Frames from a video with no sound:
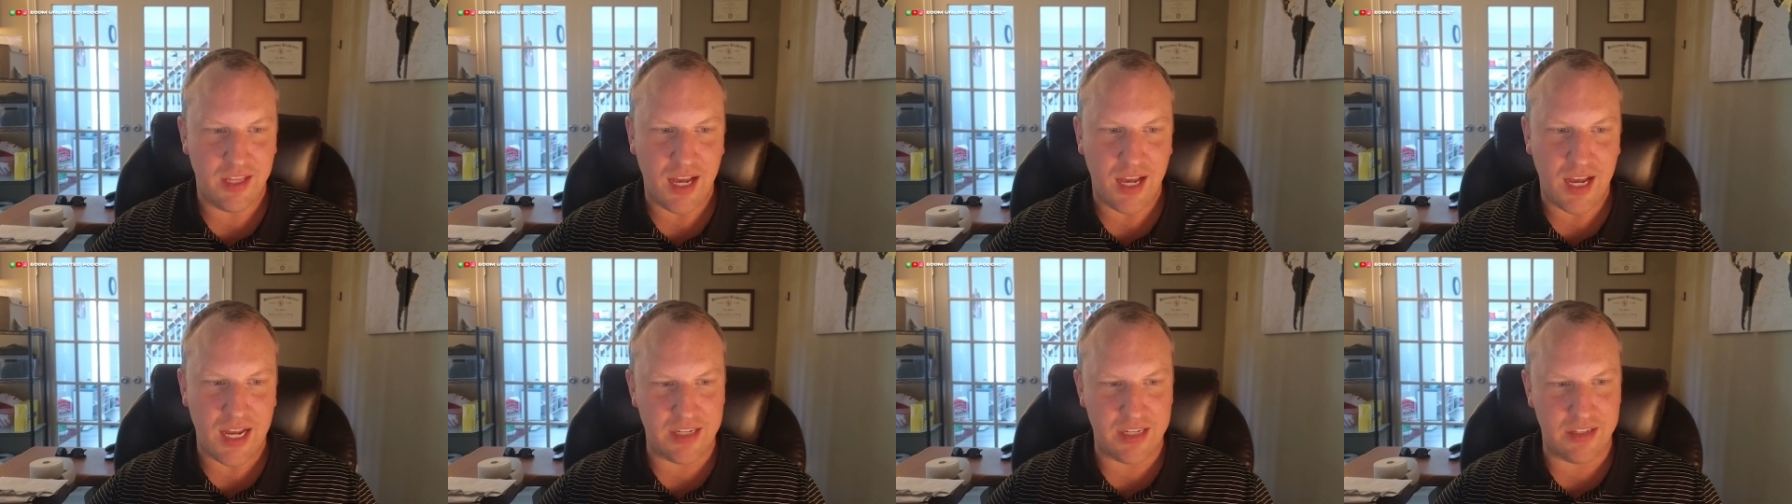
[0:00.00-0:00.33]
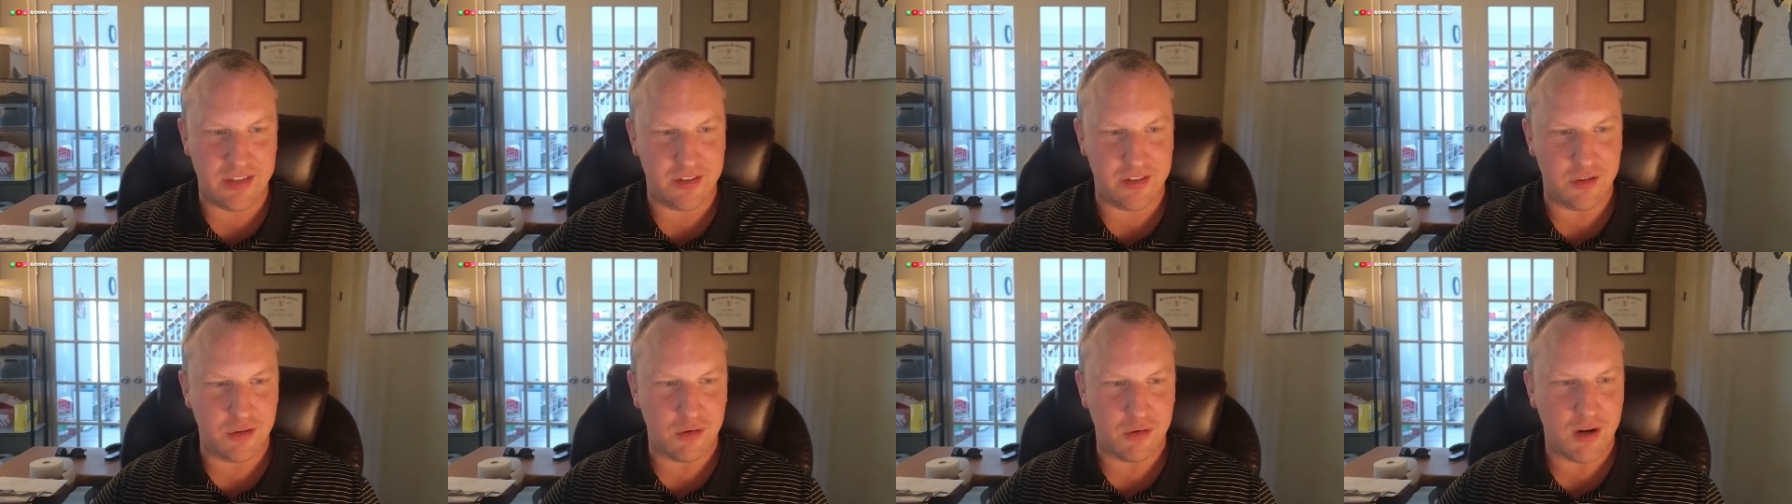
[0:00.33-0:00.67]

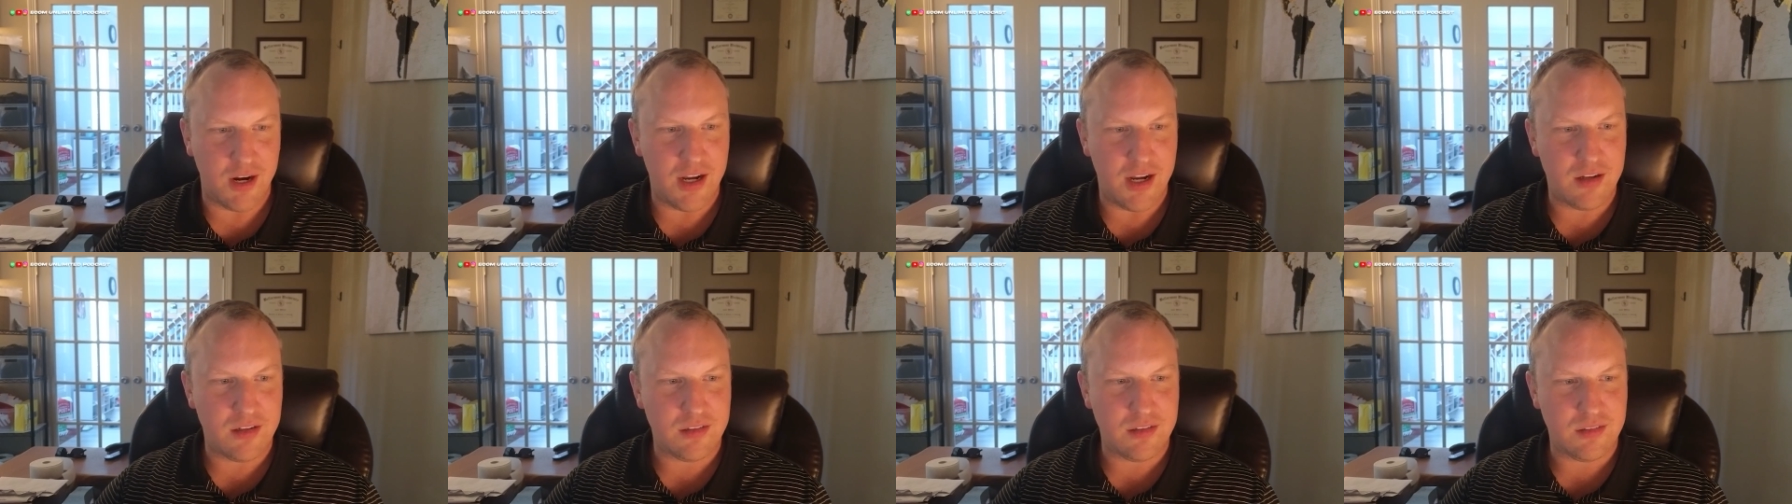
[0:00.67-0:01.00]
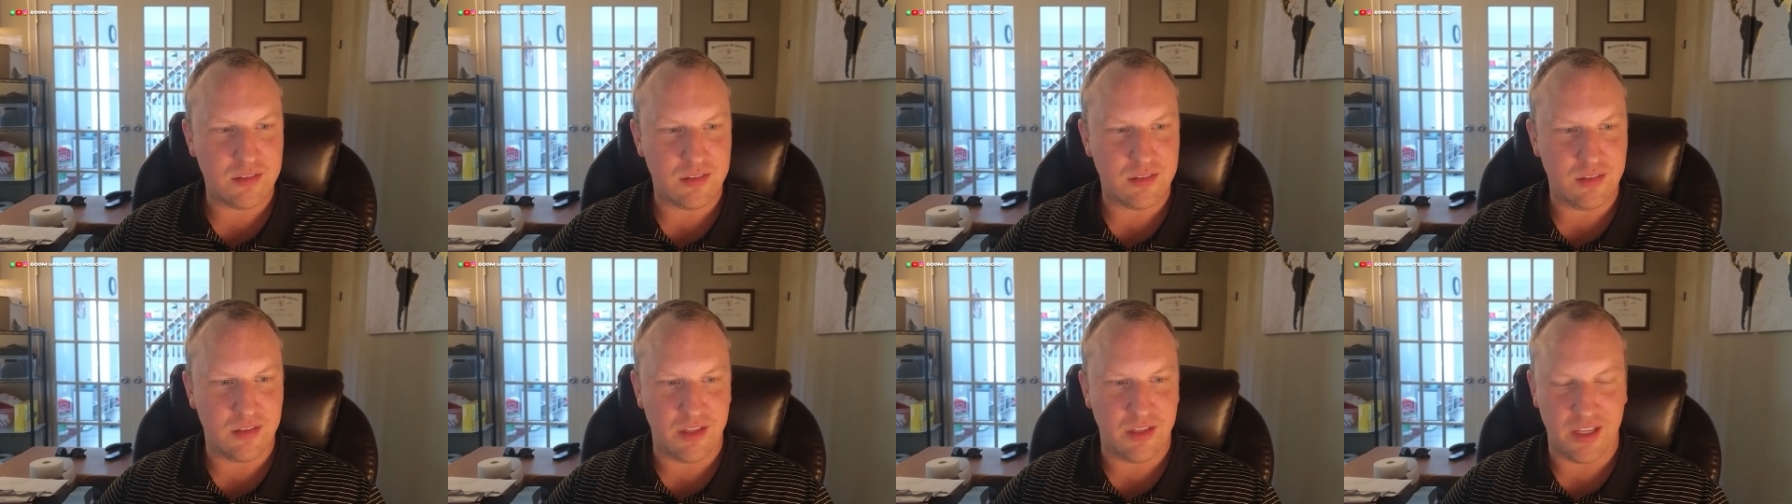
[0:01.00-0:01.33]
ideal route
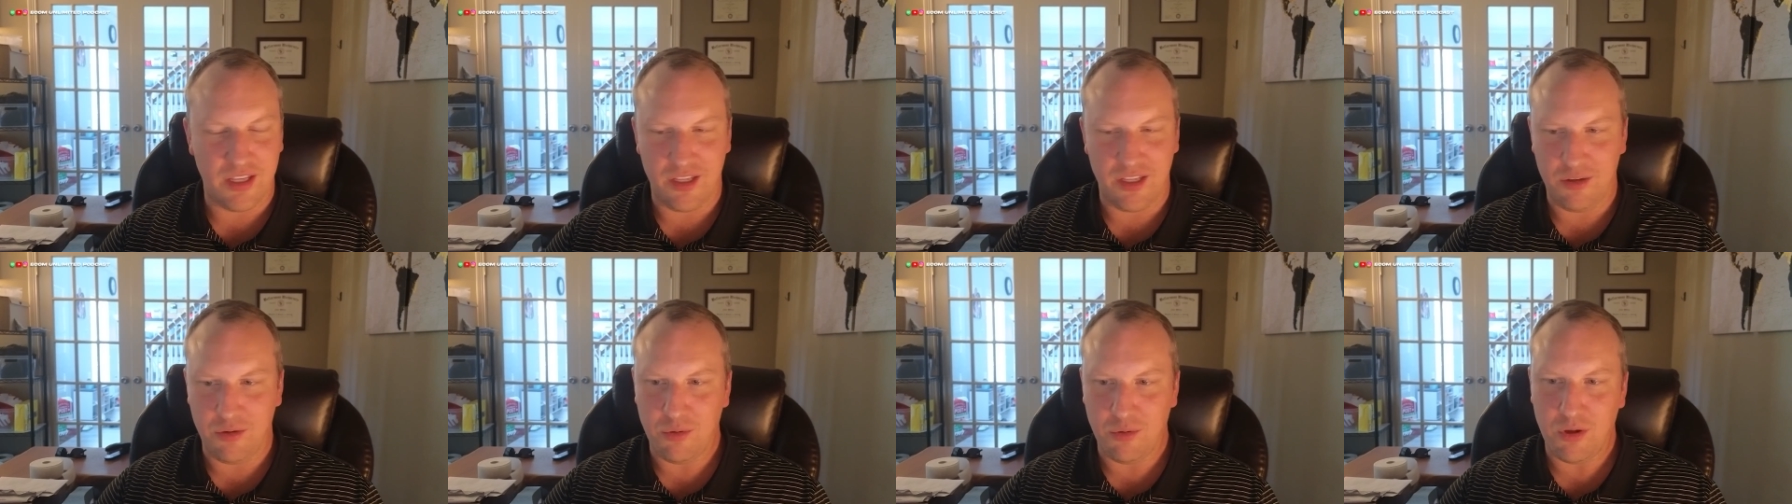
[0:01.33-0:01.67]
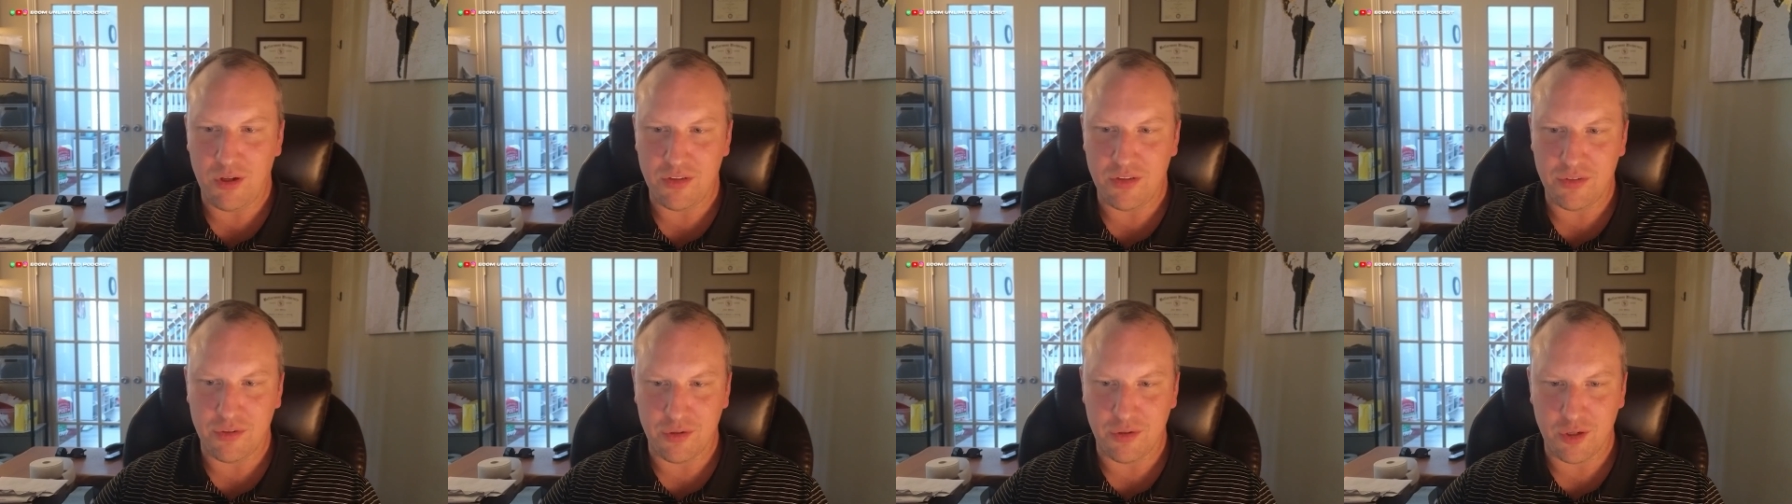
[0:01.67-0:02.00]
that you all
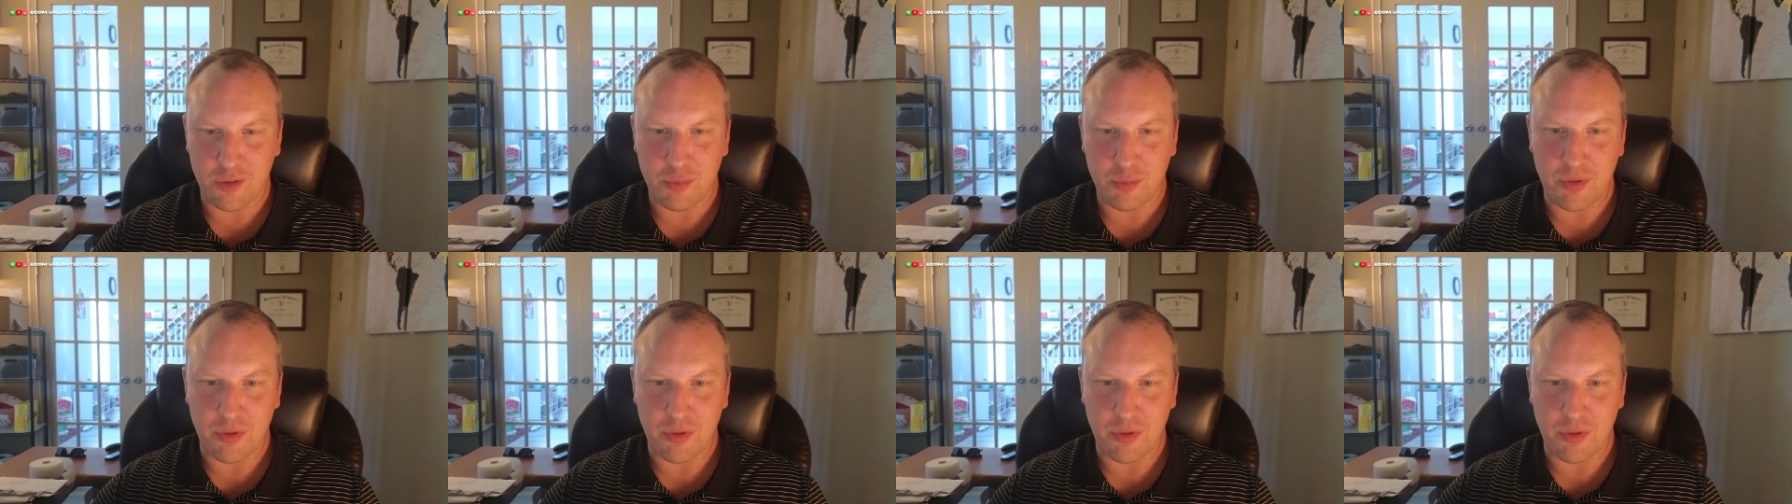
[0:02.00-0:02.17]
took,